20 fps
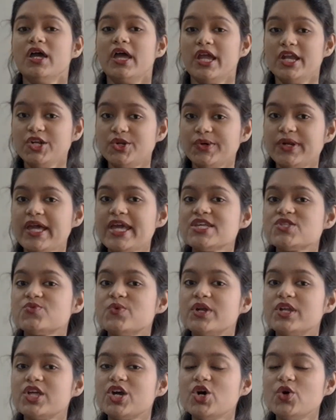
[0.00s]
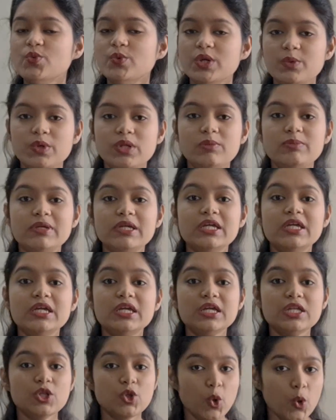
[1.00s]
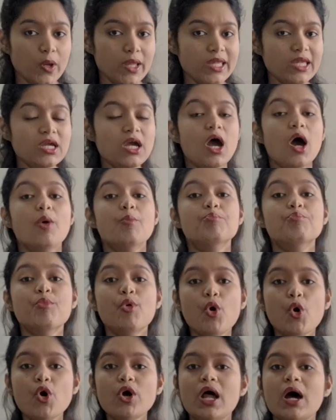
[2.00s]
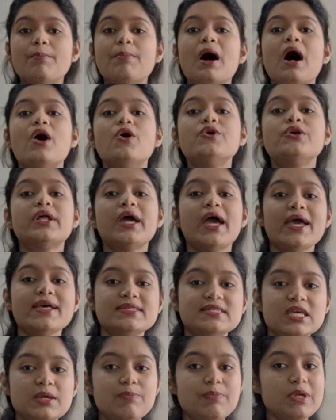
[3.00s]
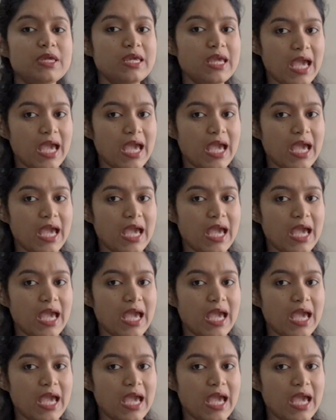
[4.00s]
In today's video, we will be knowing more about SAP